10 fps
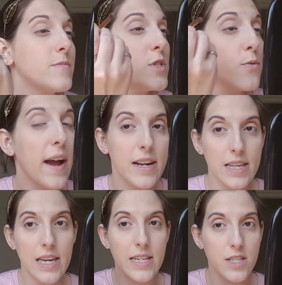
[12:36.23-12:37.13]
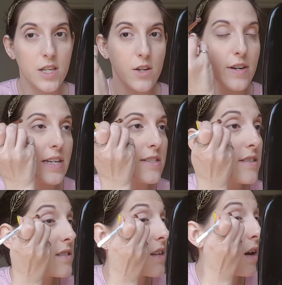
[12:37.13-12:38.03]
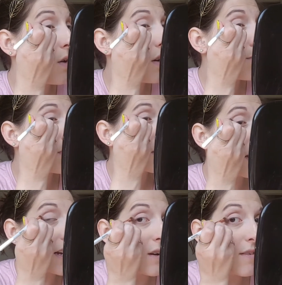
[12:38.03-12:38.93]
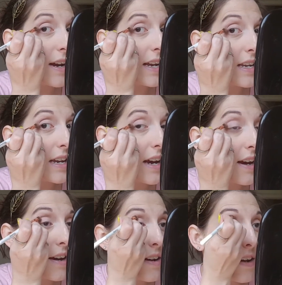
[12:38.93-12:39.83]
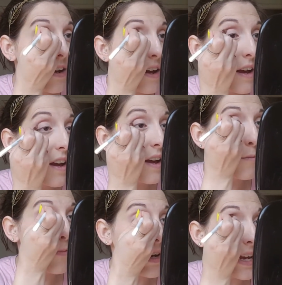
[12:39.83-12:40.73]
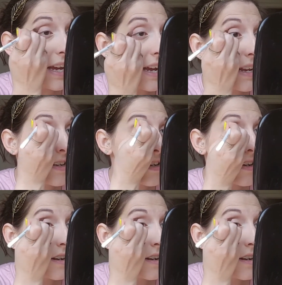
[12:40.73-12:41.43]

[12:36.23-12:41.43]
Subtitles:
Directly into the crease. So I'm just gonna go right in here and bring it in.